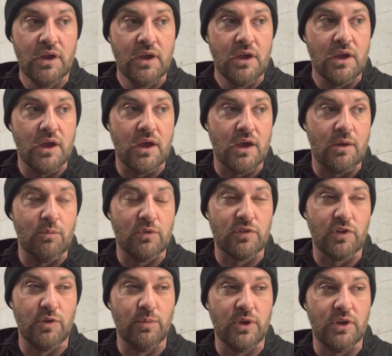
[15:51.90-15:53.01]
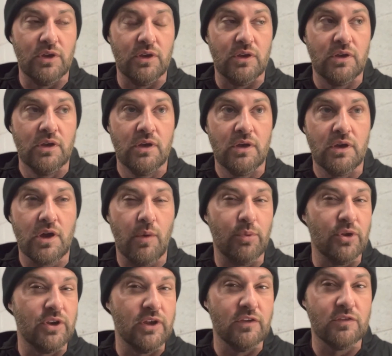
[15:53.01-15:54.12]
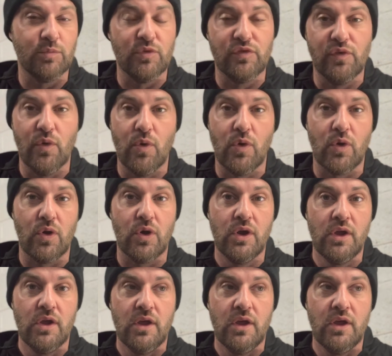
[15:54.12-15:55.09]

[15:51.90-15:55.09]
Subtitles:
It's going to be a couple of days before